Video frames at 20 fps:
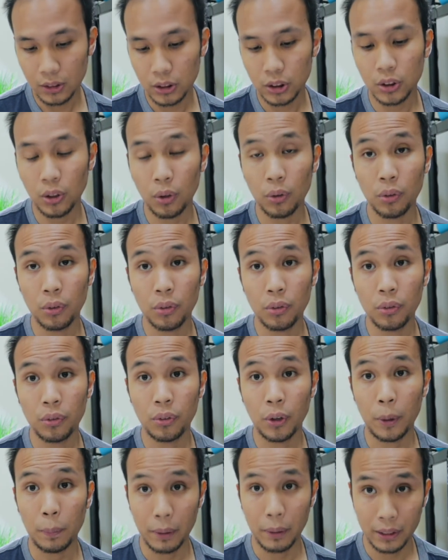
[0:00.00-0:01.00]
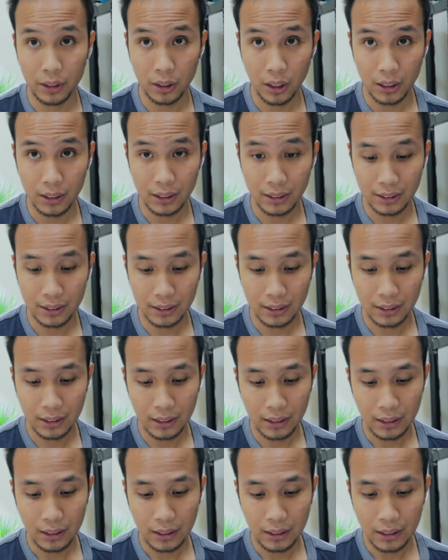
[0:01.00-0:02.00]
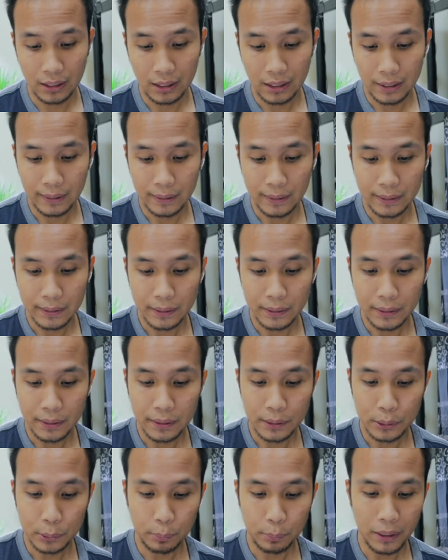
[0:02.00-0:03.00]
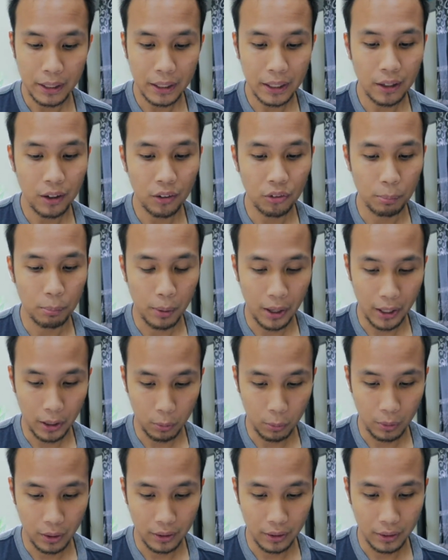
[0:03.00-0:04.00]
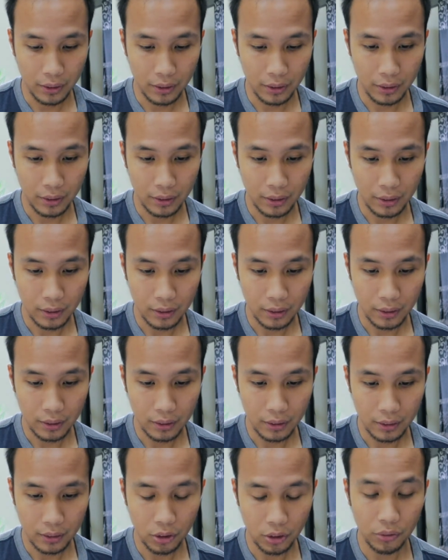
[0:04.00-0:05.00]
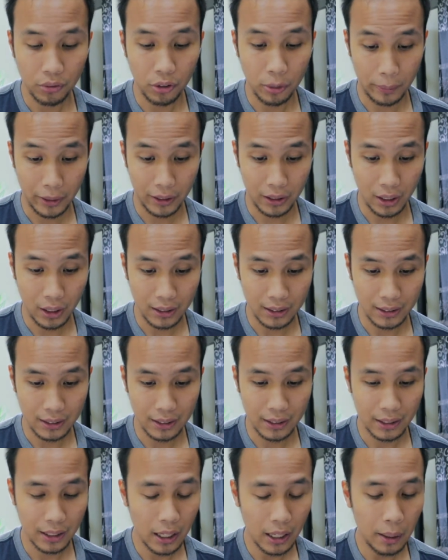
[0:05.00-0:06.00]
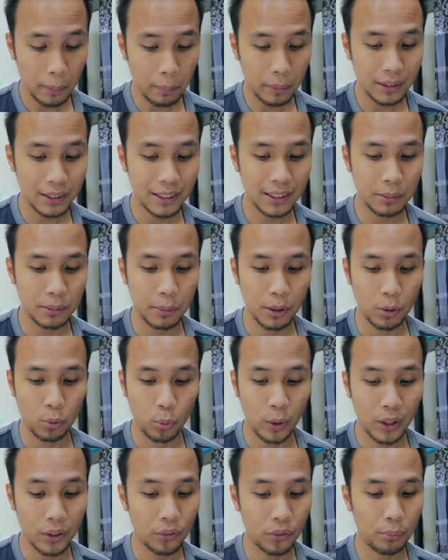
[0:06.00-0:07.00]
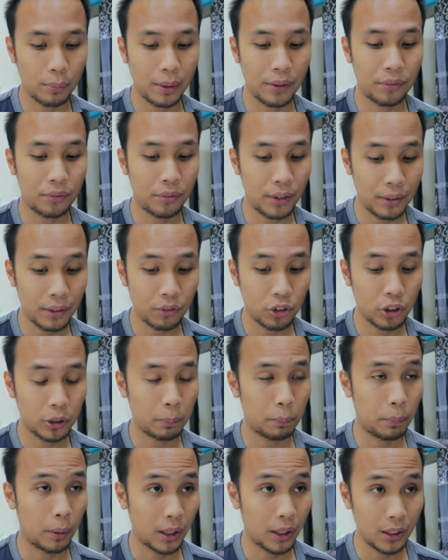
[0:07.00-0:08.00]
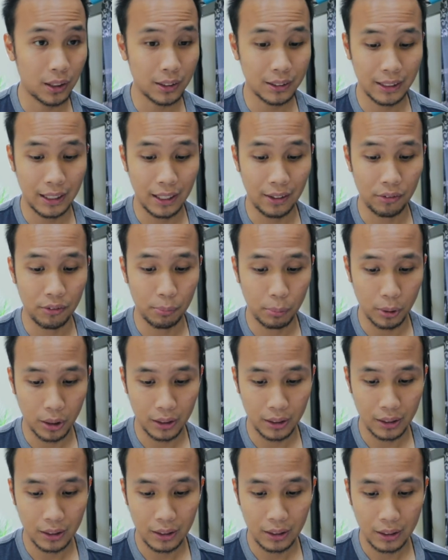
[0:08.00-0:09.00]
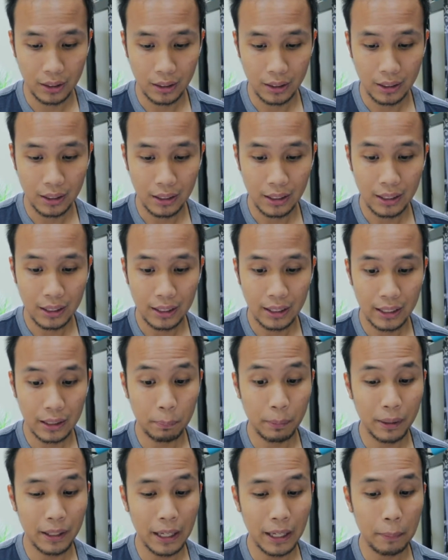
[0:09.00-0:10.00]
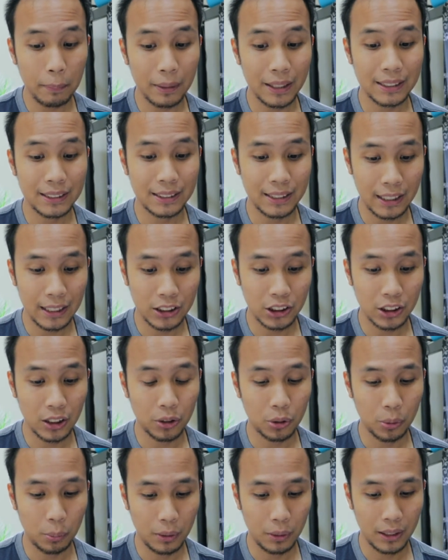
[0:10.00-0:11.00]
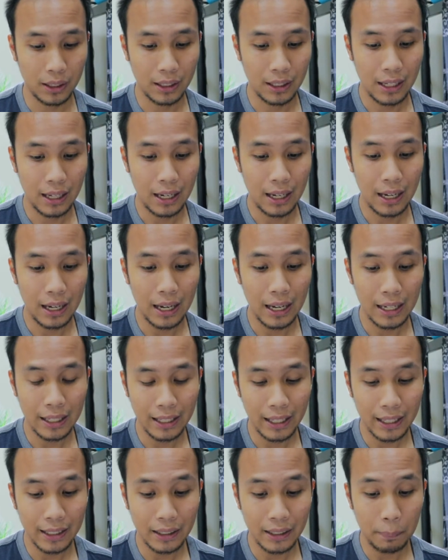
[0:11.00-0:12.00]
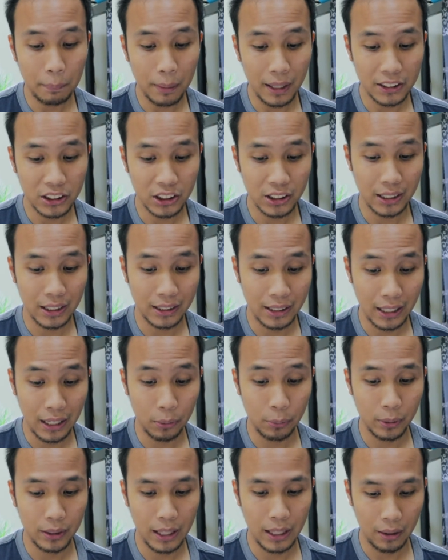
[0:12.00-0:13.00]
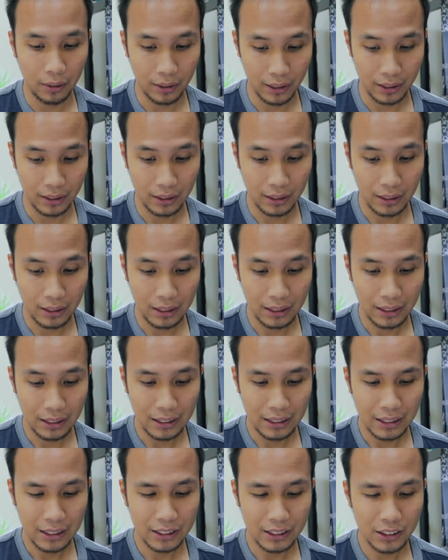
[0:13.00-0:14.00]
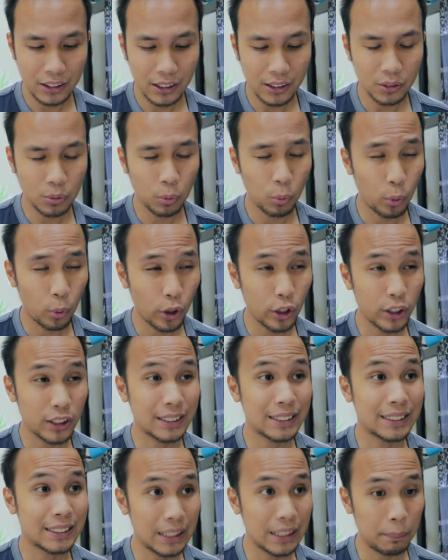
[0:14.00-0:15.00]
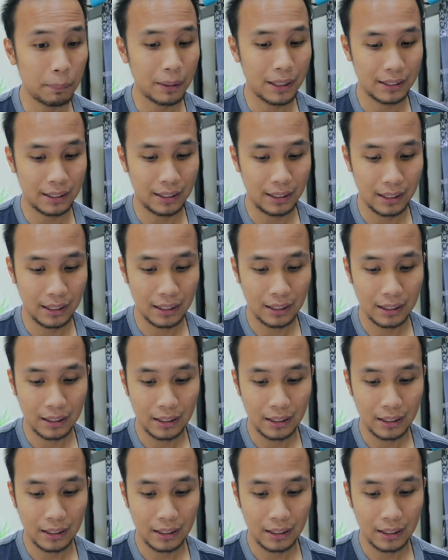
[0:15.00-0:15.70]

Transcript: So, for my thoughts. Speaking of buying one. So for my thoughts, the AirPods has been one of my favorite products that I've bought. It became an essential to me. I can't imagine a day without it. It just works seamlessly.